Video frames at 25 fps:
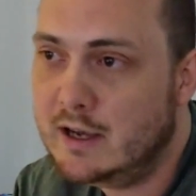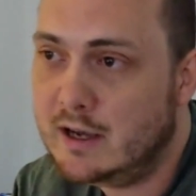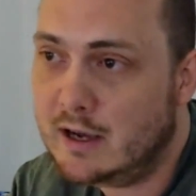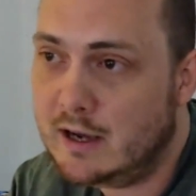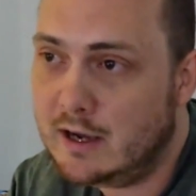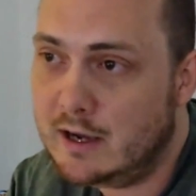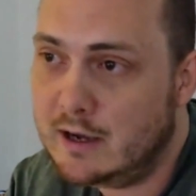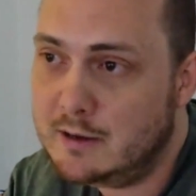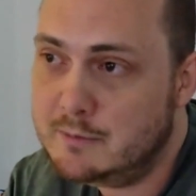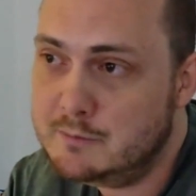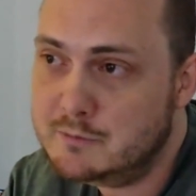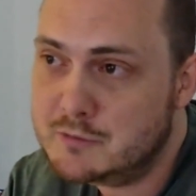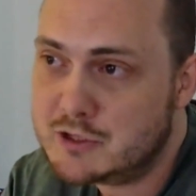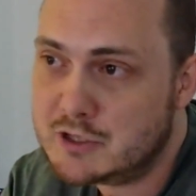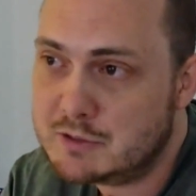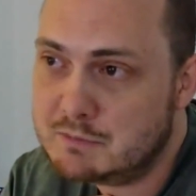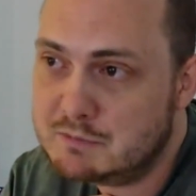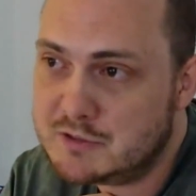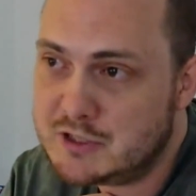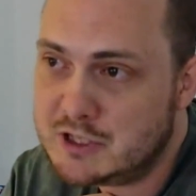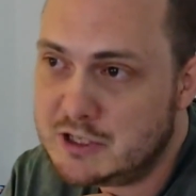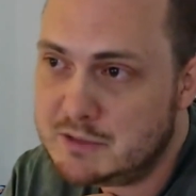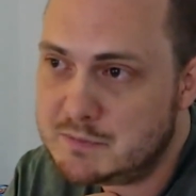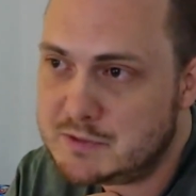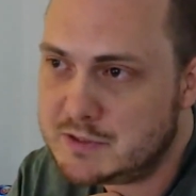some
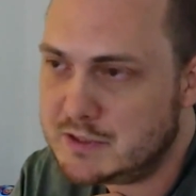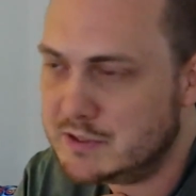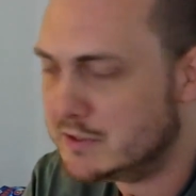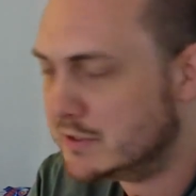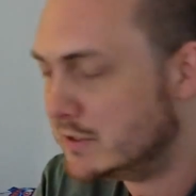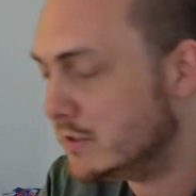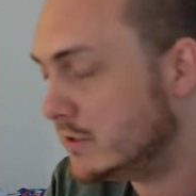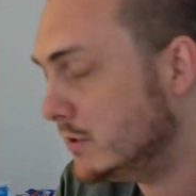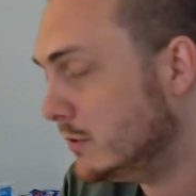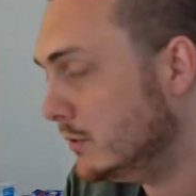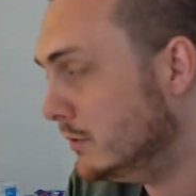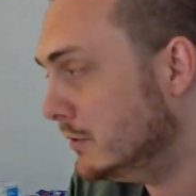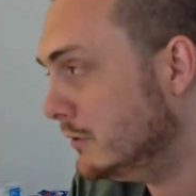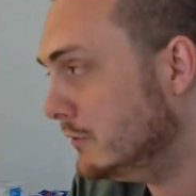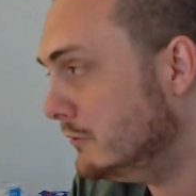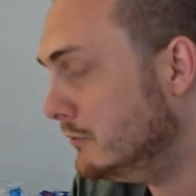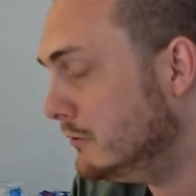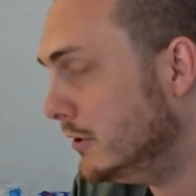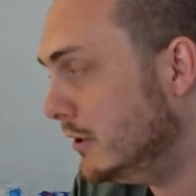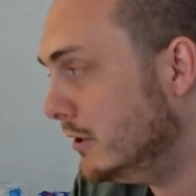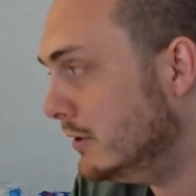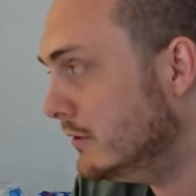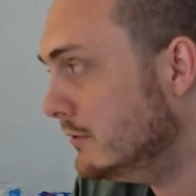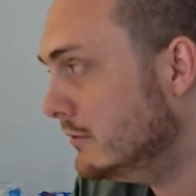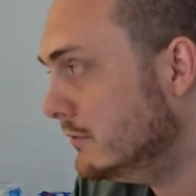tips as a sort of
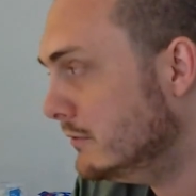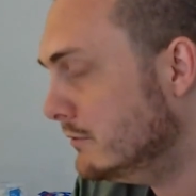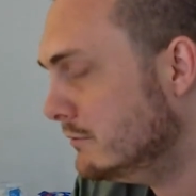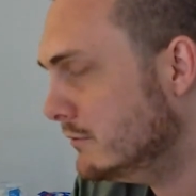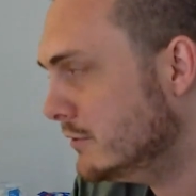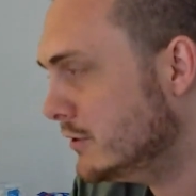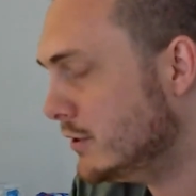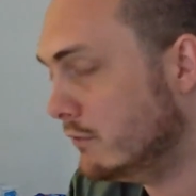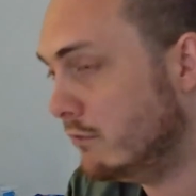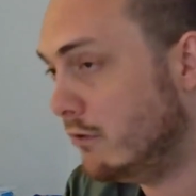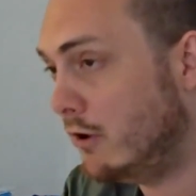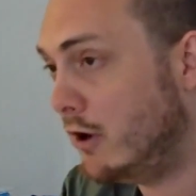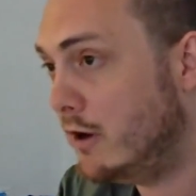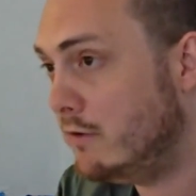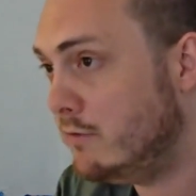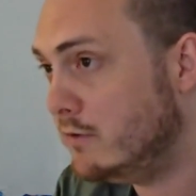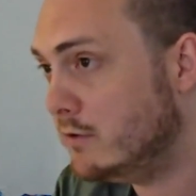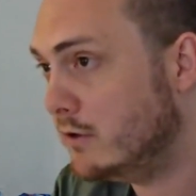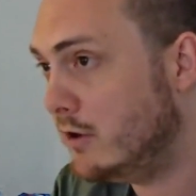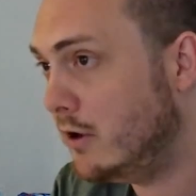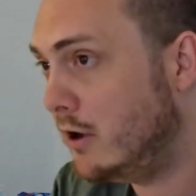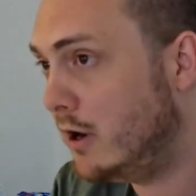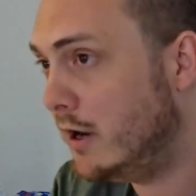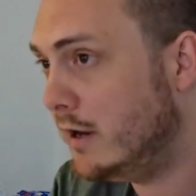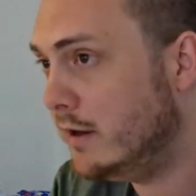survival
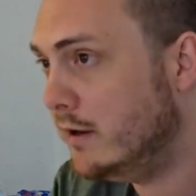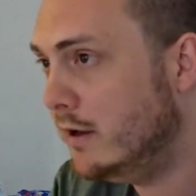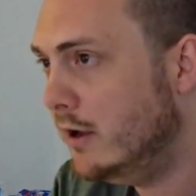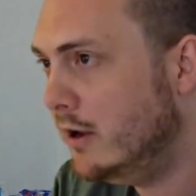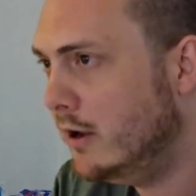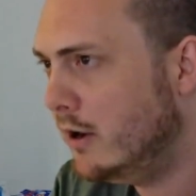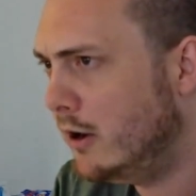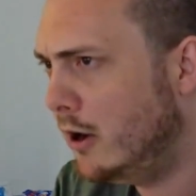guide.